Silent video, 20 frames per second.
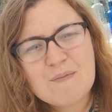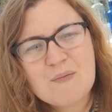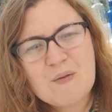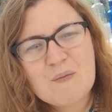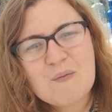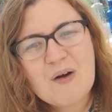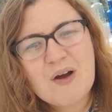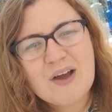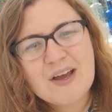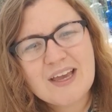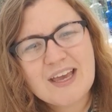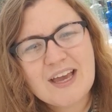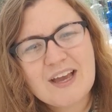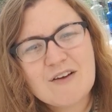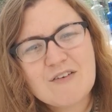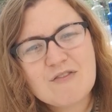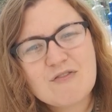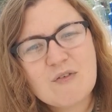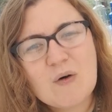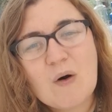
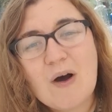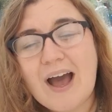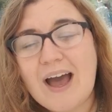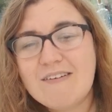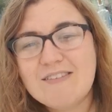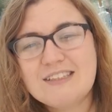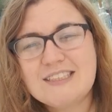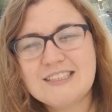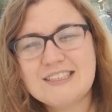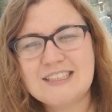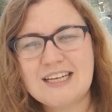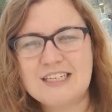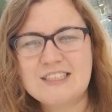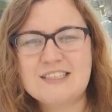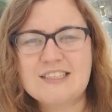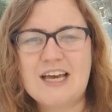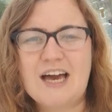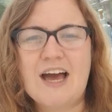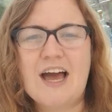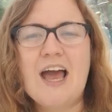working for a heritage
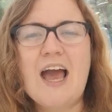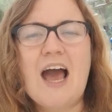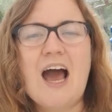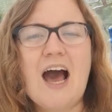centre.